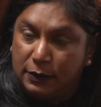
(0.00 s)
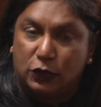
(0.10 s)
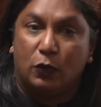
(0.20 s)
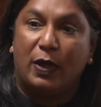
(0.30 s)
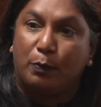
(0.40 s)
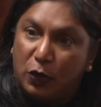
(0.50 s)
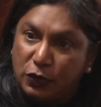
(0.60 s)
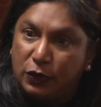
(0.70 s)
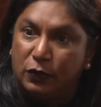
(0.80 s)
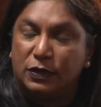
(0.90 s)
So we are
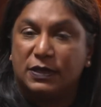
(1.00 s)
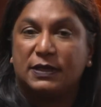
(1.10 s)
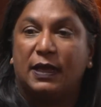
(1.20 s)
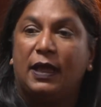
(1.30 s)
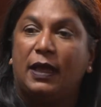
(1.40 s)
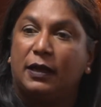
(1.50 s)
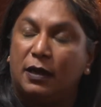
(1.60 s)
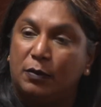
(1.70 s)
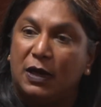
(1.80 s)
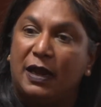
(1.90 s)
prosecutors,
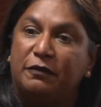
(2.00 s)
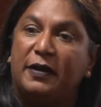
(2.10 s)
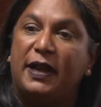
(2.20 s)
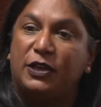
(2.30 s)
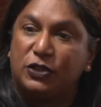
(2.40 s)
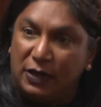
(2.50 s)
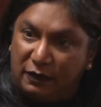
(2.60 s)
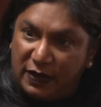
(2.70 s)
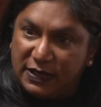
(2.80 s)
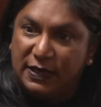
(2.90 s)
criminal and financial
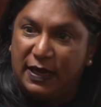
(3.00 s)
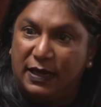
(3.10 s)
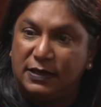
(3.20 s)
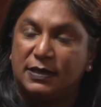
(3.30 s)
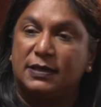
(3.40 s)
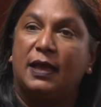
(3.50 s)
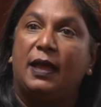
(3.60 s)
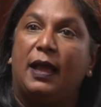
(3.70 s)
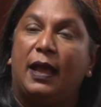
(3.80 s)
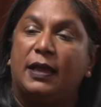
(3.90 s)
investigators,
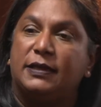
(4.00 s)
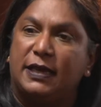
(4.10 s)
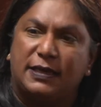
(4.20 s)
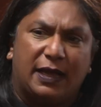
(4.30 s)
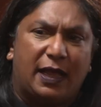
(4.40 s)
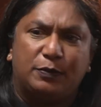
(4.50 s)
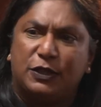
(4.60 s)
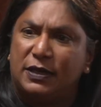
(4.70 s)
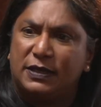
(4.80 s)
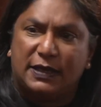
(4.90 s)
data
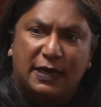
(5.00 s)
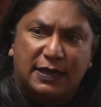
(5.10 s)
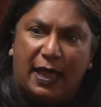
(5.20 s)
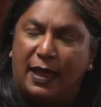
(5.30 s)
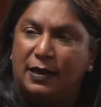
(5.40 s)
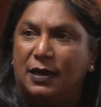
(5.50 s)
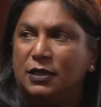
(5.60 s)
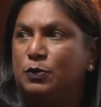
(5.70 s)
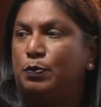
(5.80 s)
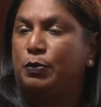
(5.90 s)
capturers, data
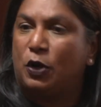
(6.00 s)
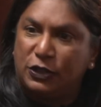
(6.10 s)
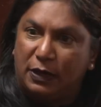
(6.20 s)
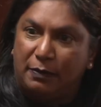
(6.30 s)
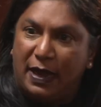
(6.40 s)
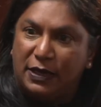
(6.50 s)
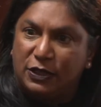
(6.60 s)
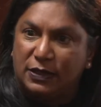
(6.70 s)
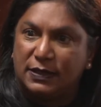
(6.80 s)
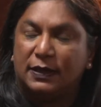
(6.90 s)
analysts, project
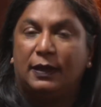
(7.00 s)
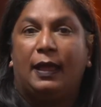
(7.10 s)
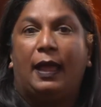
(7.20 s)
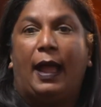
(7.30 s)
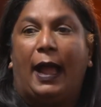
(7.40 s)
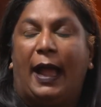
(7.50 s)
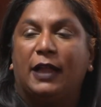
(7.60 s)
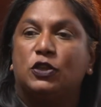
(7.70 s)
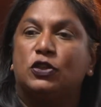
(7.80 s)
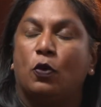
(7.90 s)
managers.
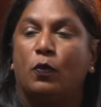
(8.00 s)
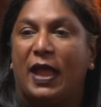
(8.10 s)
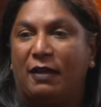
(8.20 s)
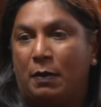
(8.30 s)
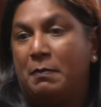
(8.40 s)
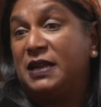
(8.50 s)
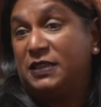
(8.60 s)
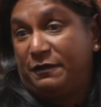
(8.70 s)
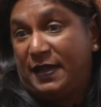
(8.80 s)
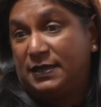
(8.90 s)
And so we have a
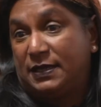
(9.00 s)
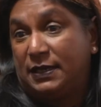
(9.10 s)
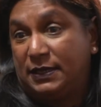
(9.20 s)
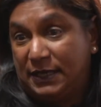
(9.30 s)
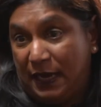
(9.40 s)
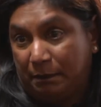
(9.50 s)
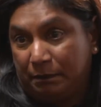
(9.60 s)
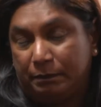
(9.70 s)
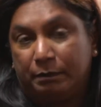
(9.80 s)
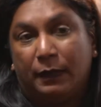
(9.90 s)
multifaceted team,
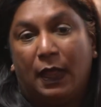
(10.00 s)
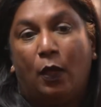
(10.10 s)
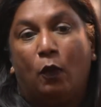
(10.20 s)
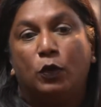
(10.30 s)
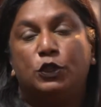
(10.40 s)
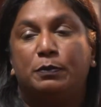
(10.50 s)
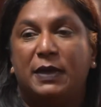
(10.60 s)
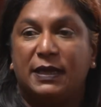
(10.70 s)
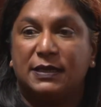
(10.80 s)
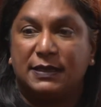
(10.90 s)
which
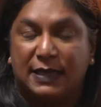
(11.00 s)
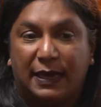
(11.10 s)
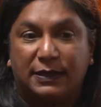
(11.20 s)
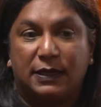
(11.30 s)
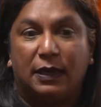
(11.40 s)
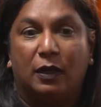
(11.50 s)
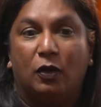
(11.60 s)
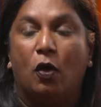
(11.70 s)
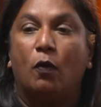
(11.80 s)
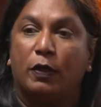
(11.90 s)
means that
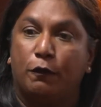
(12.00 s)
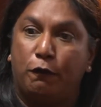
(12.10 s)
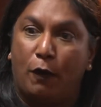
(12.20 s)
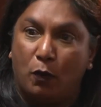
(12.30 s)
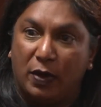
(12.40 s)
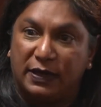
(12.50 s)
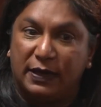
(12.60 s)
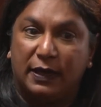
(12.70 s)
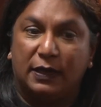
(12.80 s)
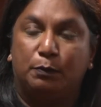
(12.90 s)
going forward,
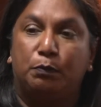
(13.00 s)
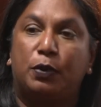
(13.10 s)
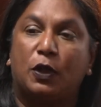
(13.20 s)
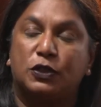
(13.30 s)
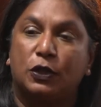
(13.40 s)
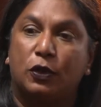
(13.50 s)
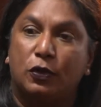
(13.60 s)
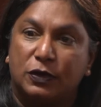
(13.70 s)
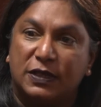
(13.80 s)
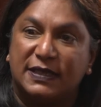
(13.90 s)

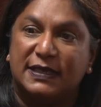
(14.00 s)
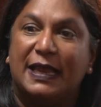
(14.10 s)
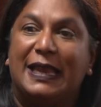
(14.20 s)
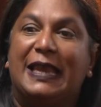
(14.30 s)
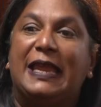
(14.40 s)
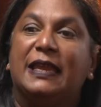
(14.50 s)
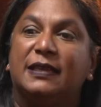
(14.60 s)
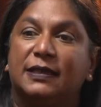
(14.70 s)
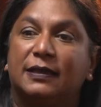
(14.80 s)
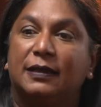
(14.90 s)
prosecutors lead